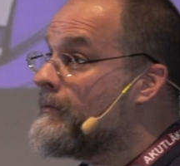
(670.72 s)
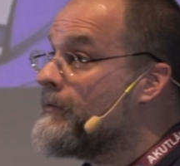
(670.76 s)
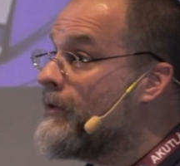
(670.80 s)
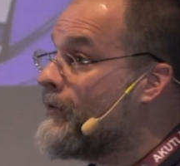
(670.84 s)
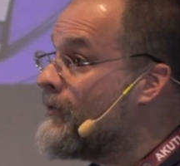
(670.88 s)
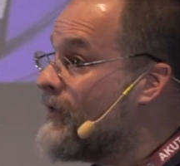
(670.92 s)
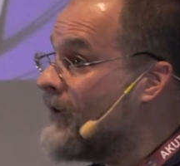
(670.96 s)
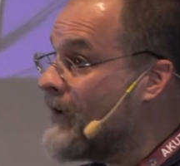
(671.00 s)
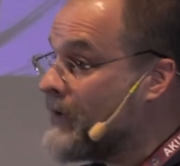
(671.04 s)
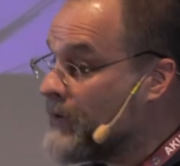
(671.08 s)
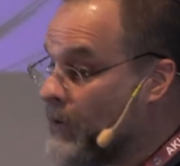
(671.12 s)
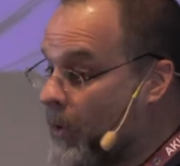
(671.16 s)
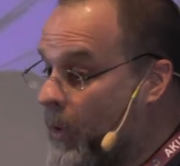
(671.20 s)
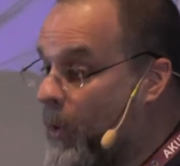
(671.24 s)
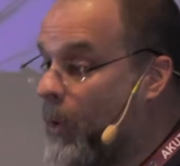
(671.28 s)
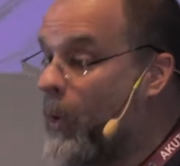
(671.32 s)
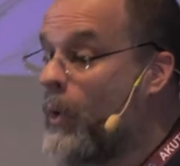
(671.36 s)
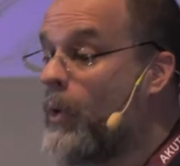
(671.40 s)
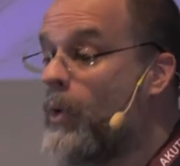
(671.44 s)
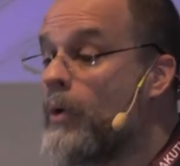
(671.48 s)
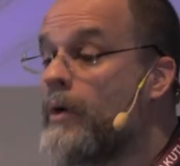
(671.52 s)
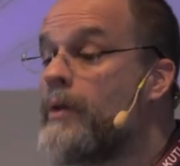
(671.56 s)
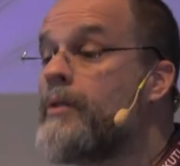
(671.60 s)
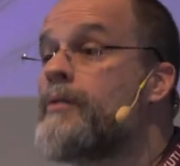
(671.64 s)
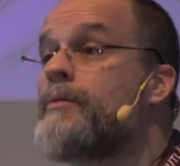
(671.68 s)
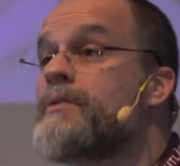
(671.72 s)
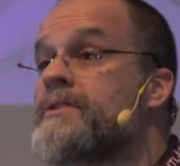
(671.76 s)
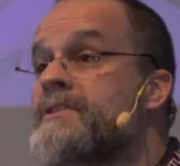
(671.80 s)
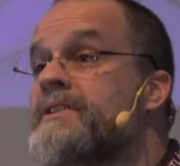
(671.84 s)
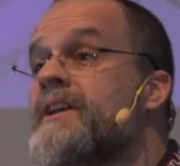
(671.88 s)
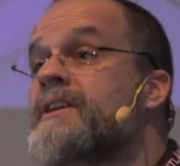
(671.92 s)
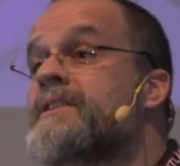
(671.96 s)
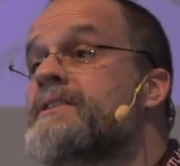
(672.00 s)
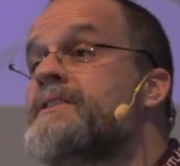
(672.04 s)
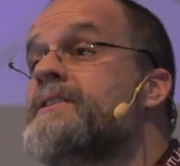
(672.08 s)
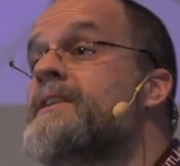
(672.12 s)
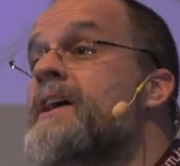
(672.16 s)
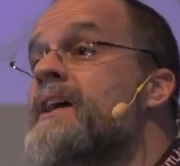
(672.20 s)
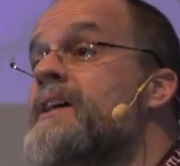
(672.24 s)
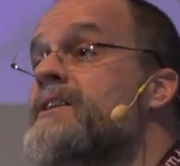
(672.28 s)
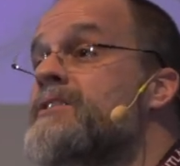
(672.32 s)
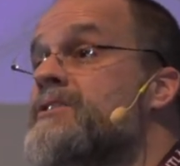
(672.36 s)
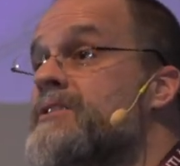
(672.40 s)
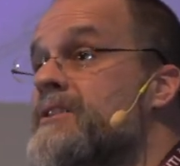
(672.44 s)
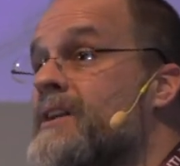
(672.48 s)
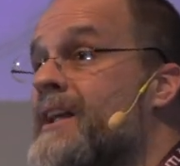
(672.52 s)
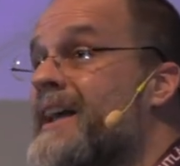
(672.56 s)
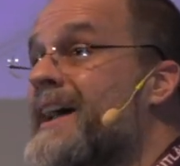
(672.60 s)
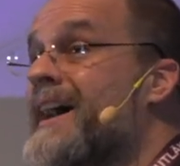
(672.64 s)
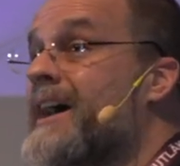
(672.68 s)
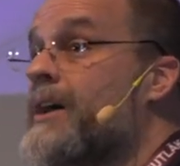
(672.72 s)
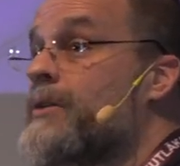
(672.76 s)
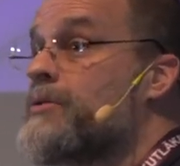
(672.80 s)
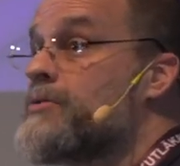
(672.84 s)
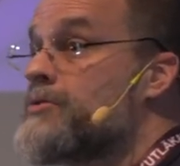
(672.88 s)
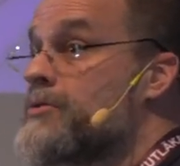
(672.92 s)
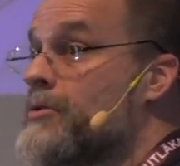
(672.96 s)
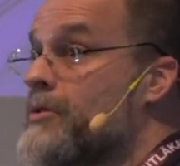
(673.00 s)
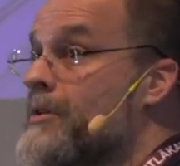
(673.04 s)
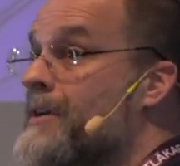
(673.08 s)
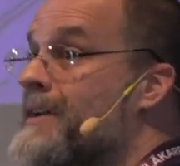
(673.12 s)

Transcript: fulfilled all of the Resuscitation Council